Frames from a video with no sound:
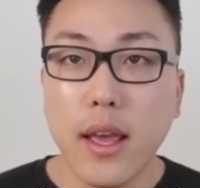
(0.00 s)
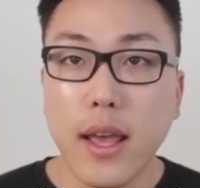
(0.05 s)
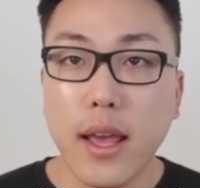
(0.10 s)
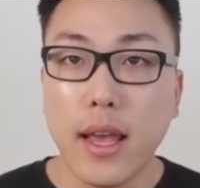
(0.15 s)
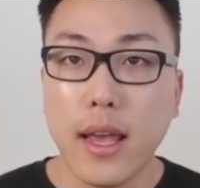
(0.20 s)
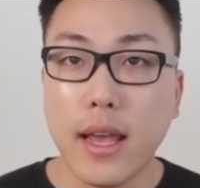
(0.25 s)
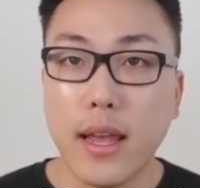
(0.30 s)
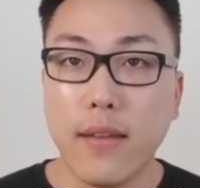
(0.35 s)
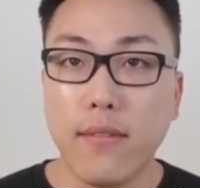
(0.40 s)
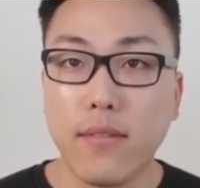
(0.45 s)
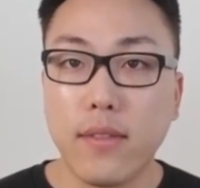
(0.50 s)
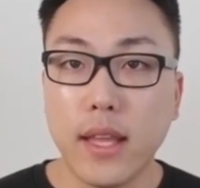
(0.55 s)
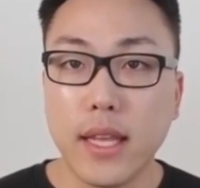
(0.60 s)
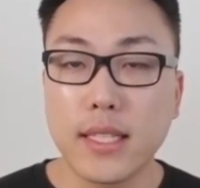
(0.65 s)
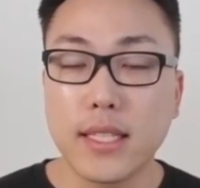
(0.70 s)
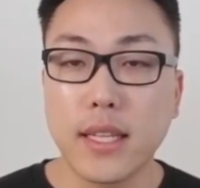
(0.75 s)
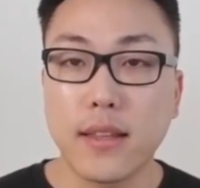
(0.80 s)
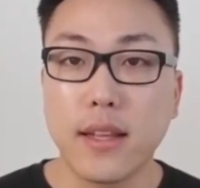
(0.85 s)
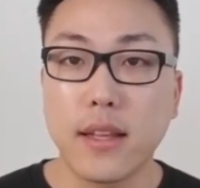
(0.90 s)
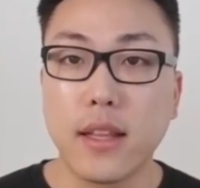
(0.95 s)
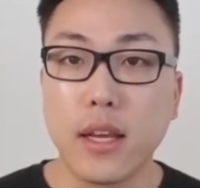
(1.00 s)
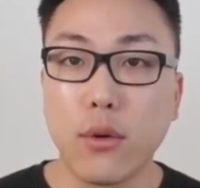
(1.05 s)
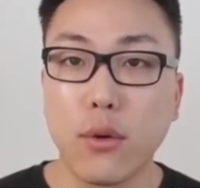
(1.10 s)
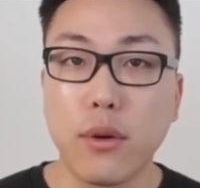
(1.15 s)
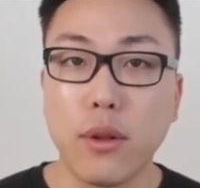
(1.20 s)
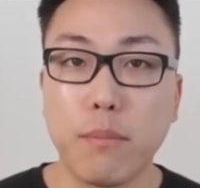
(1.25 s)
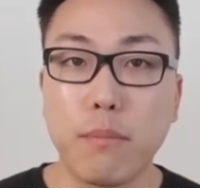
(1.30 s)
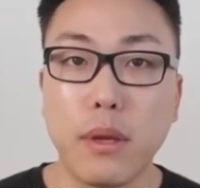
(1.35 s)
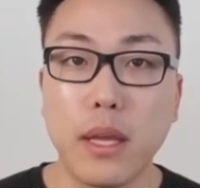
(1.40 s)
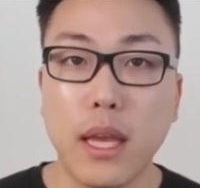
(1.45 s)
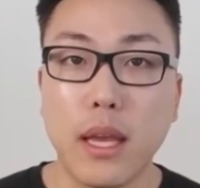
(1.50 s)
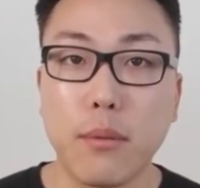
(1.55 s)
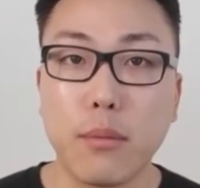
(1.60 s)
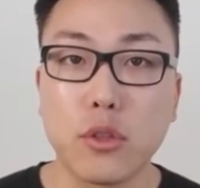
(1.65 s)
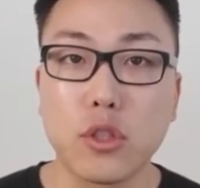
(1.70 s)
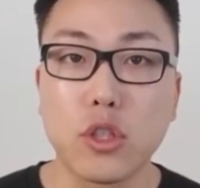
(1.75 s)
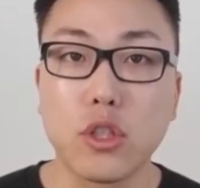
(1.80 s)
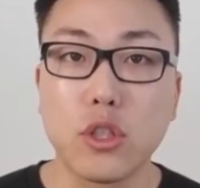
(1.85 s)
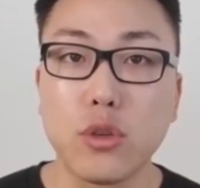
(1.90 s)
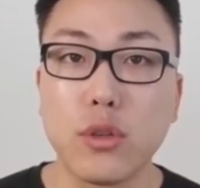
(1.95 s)
And they said that they would be
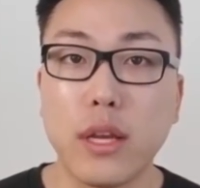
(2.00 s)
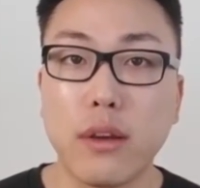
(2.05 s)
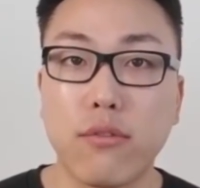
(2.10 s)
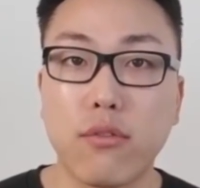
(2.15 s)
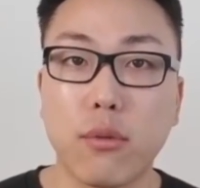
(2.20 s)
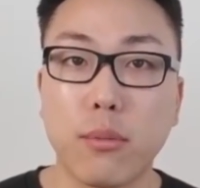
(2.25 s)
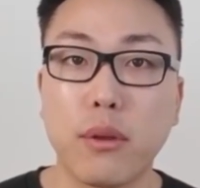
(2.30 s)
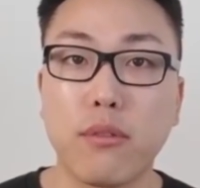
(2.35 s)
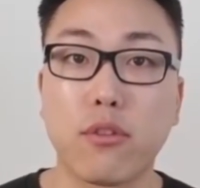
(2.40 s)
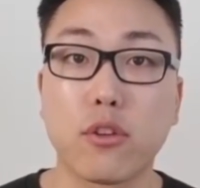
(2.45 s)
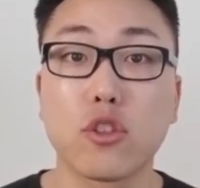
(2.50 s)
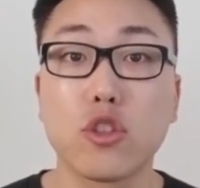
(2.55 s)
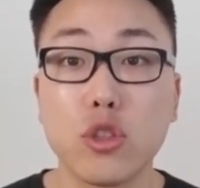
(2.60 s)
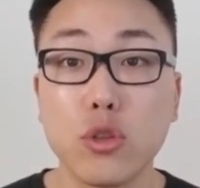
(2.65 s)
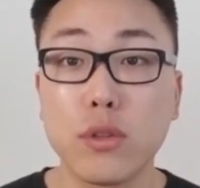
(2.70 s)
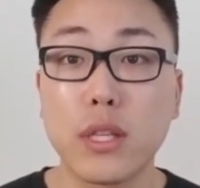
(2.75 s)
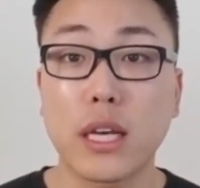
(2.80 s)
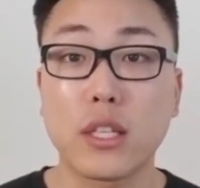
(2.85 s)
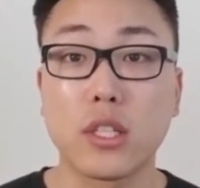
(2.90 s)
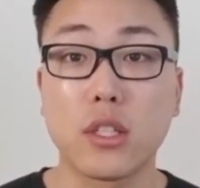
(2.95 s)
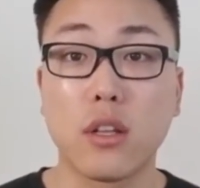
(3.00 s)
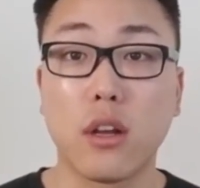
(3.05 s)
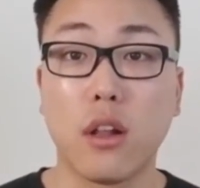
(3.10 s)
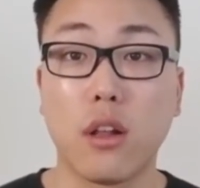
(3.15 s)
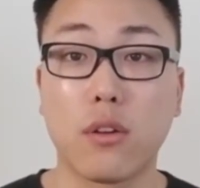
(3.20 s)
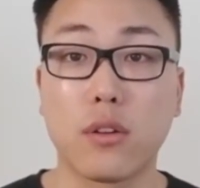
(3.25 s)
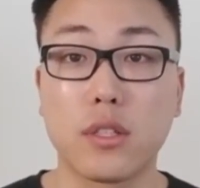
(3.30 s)
able to do that for me for $2,000.